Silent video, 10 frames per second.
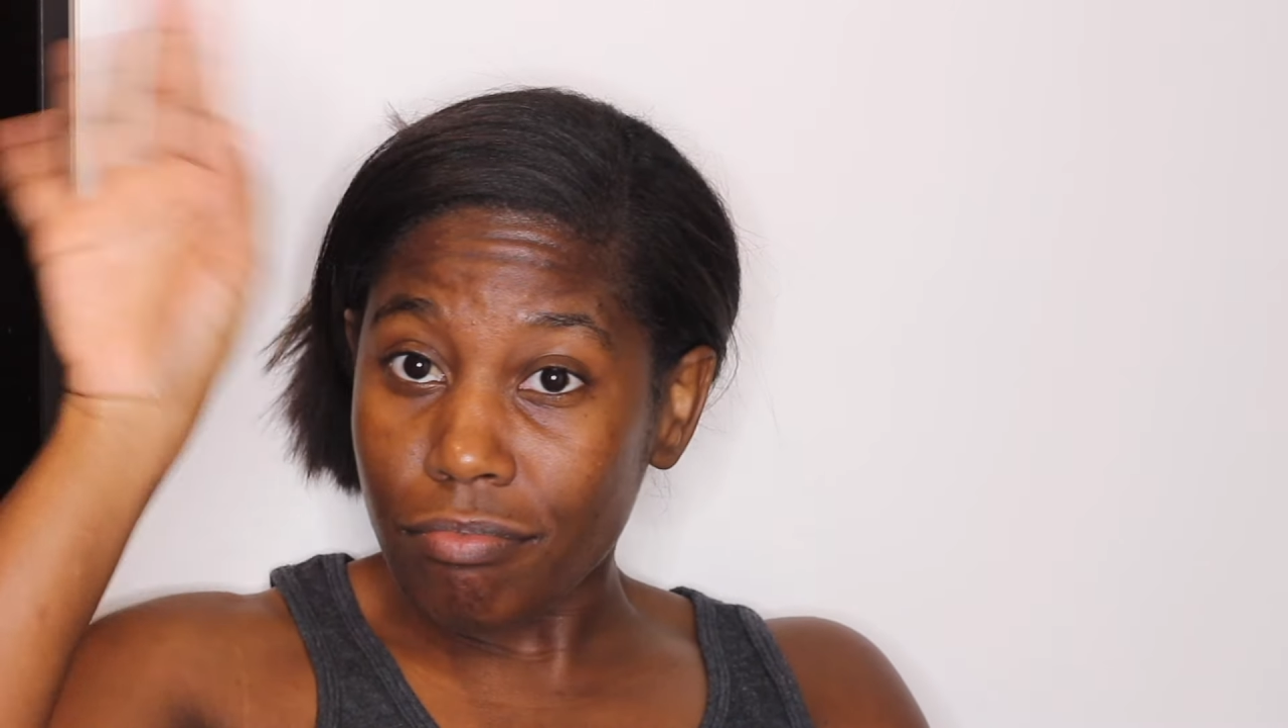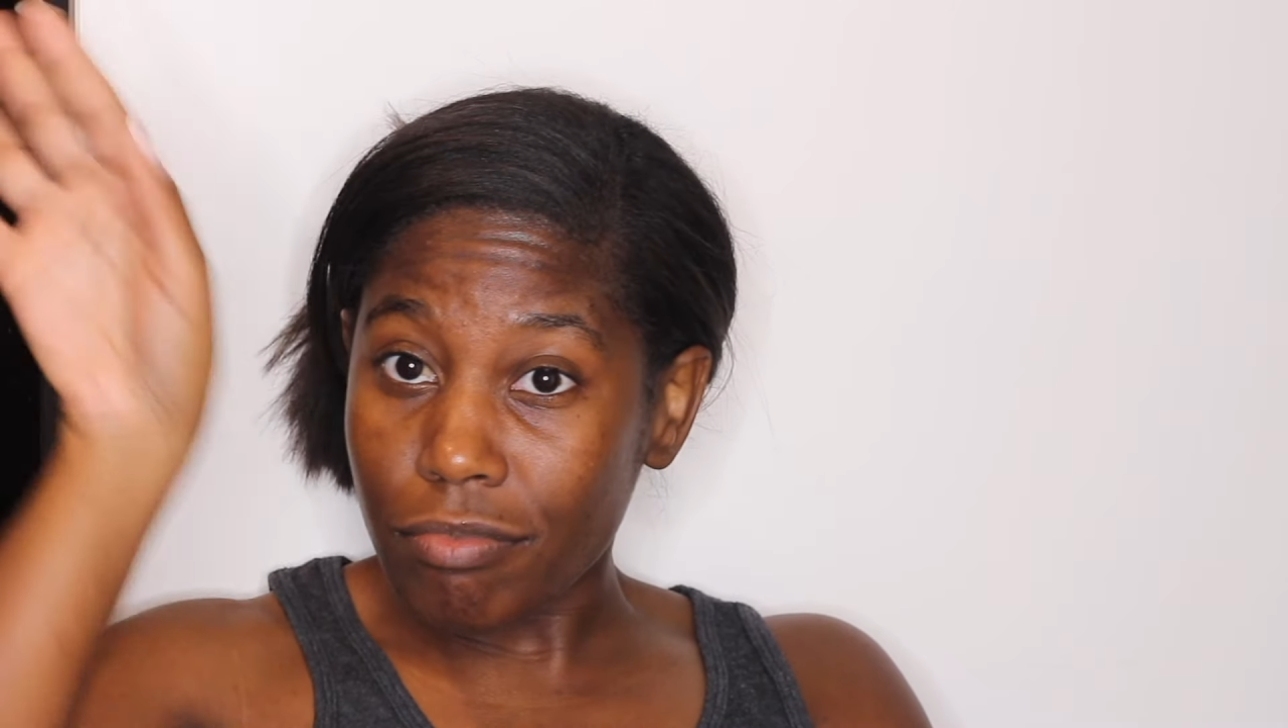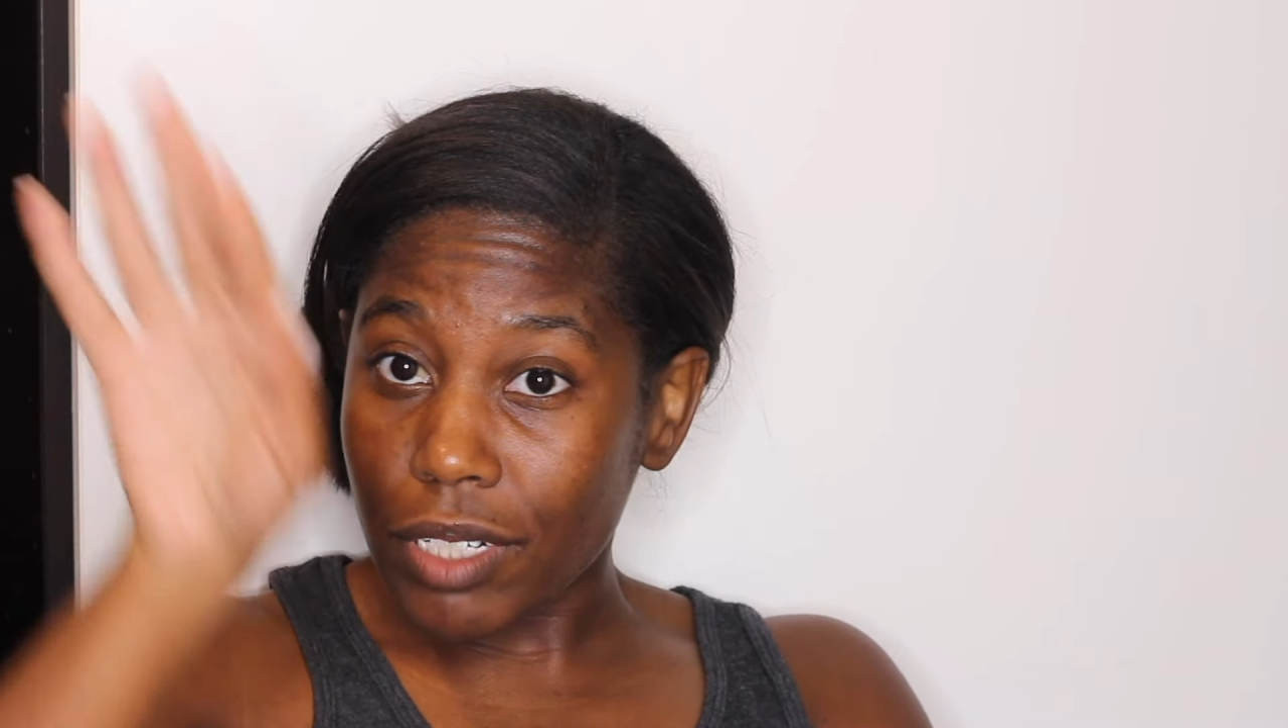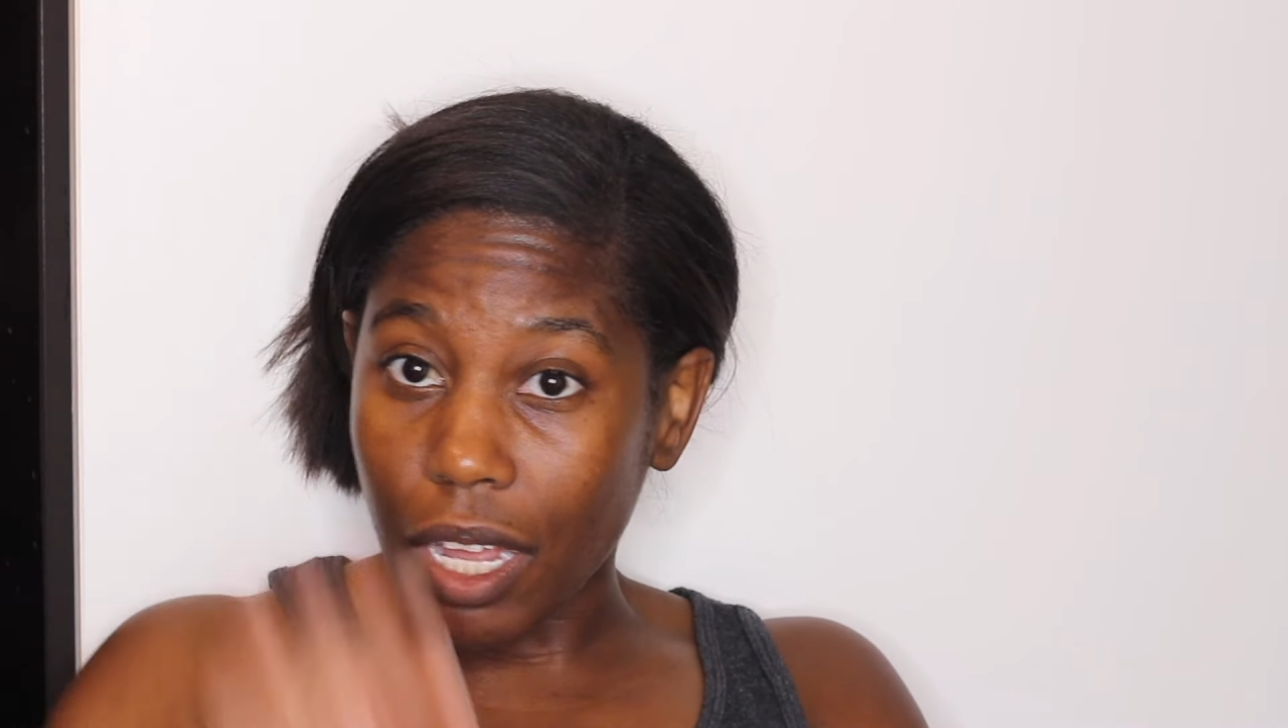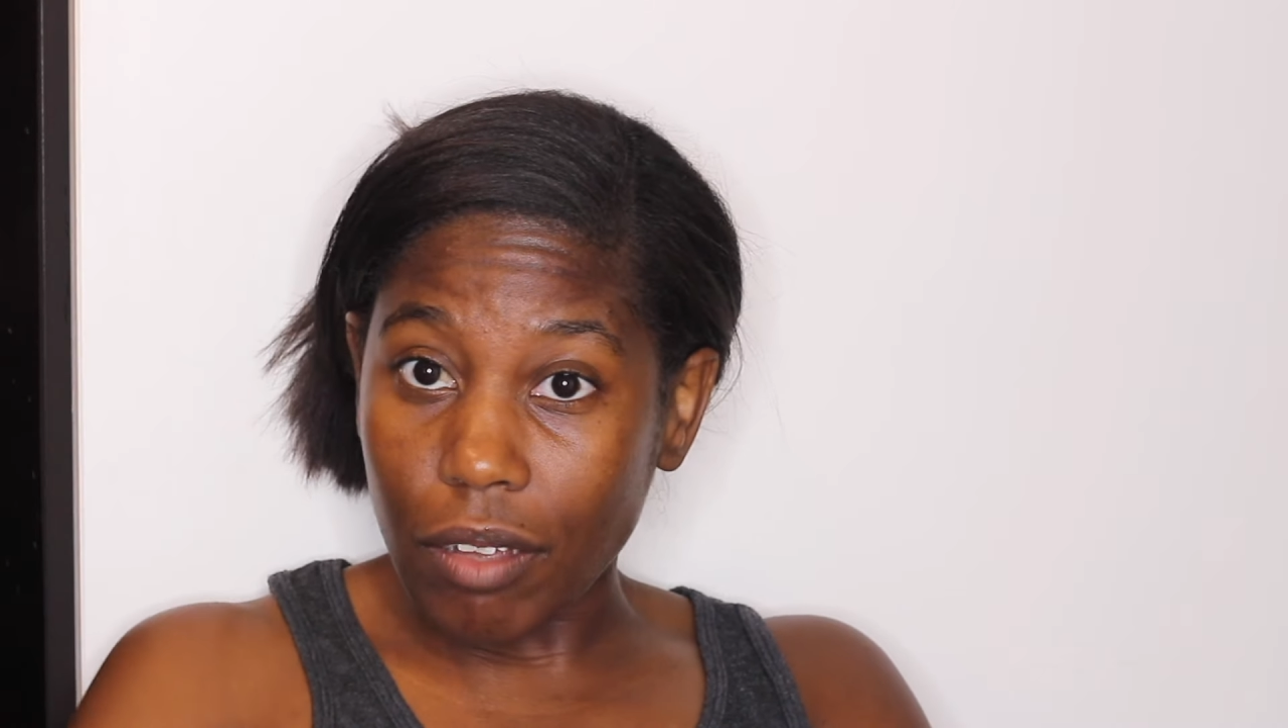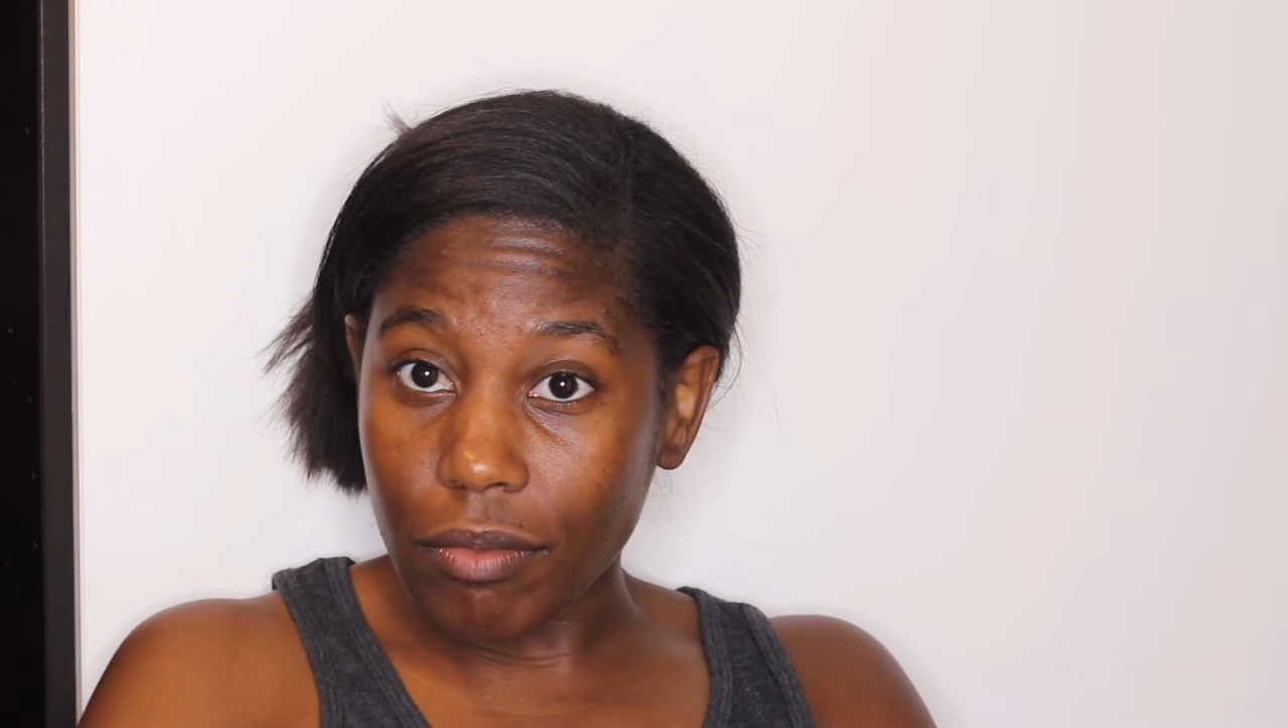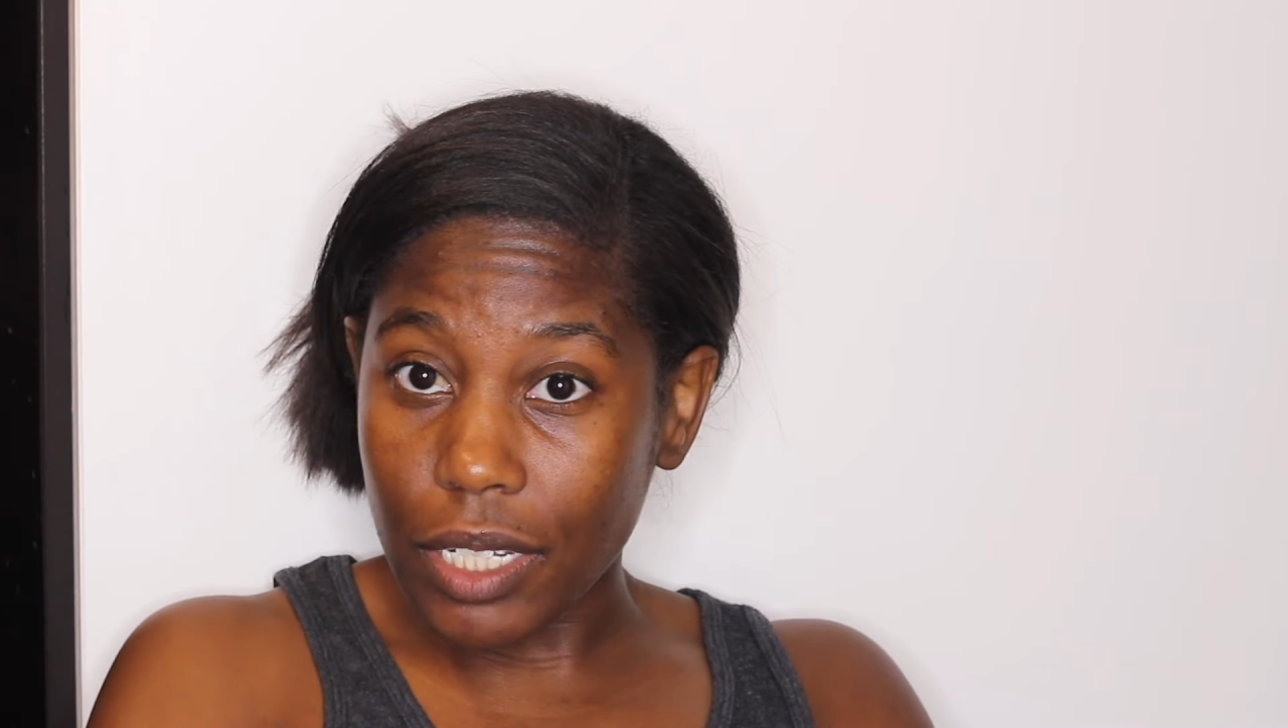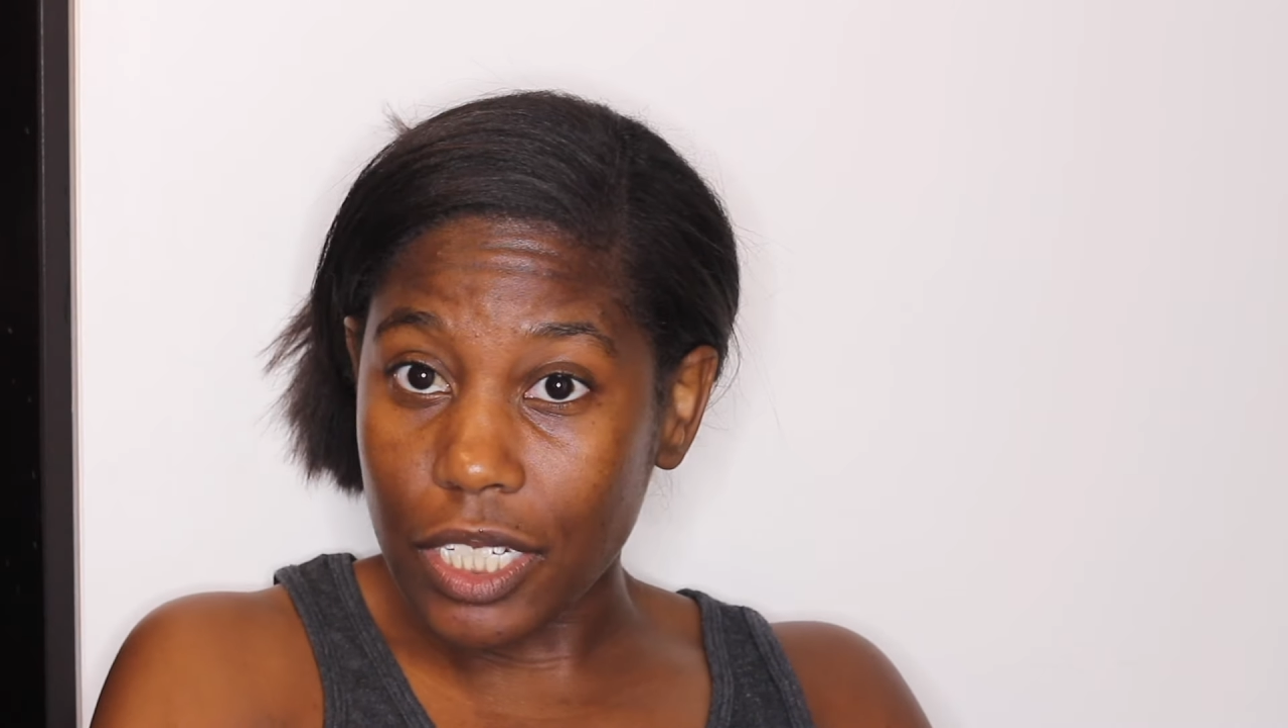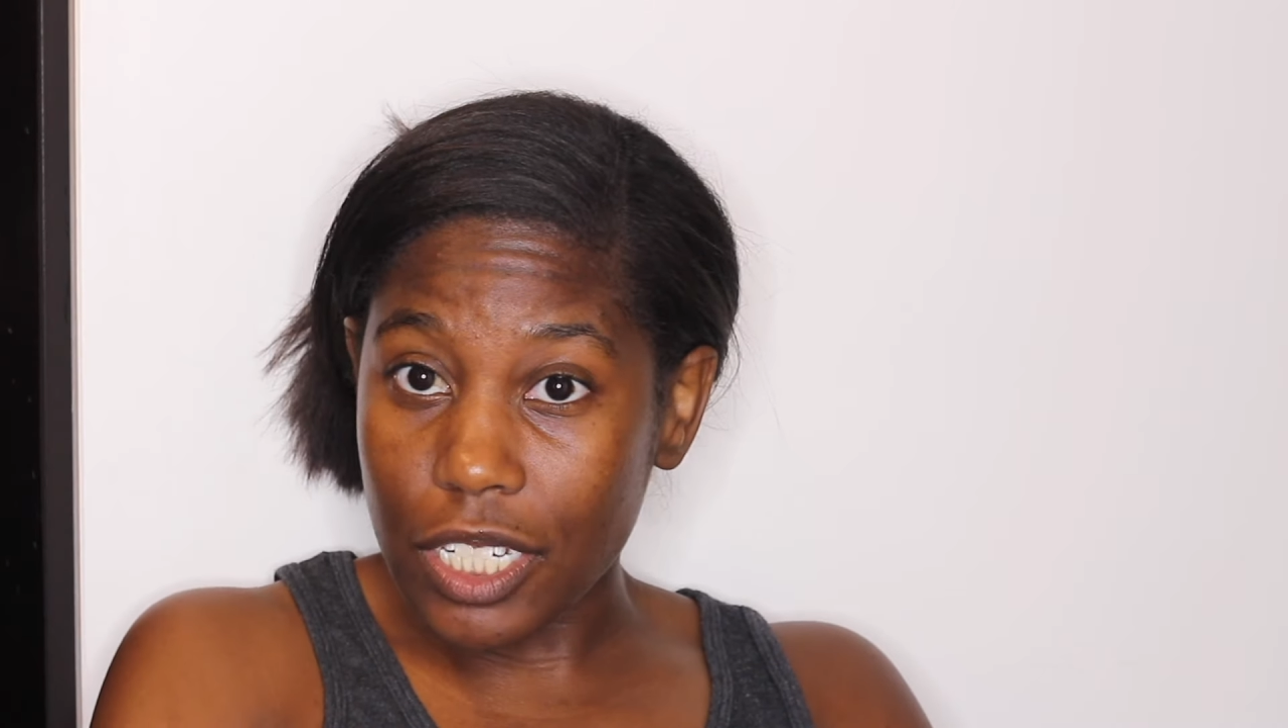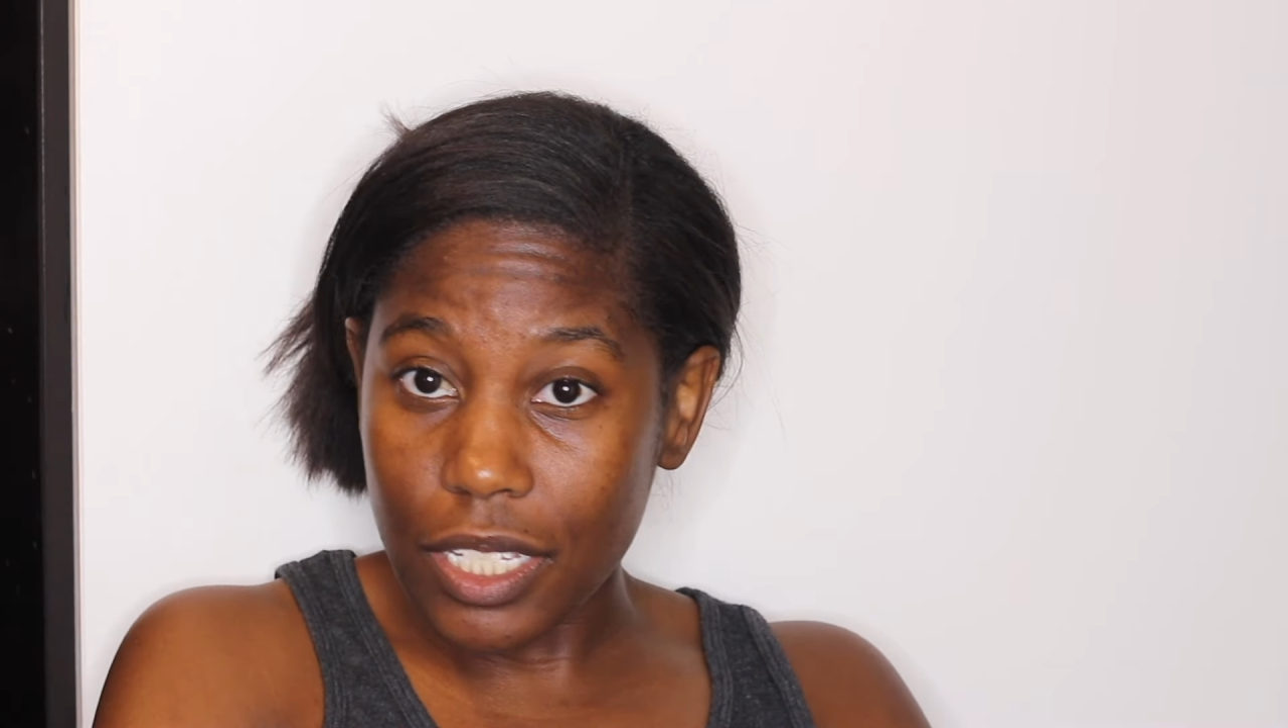no,
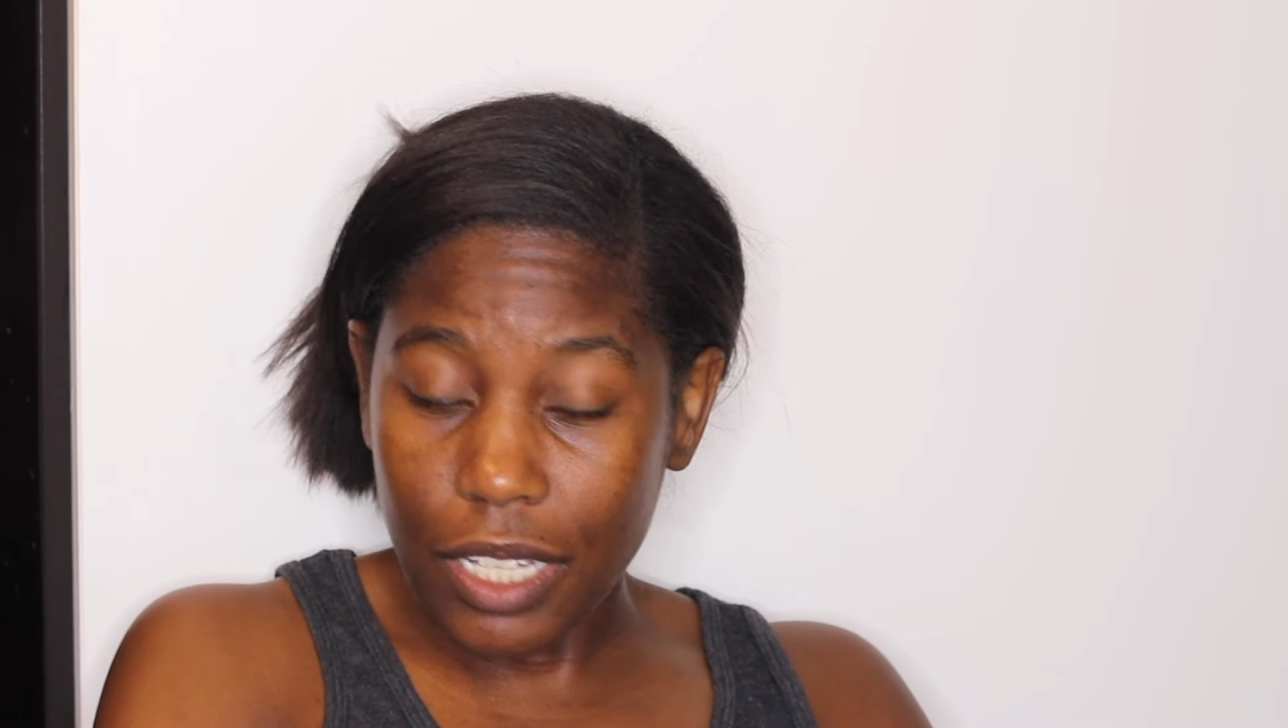it just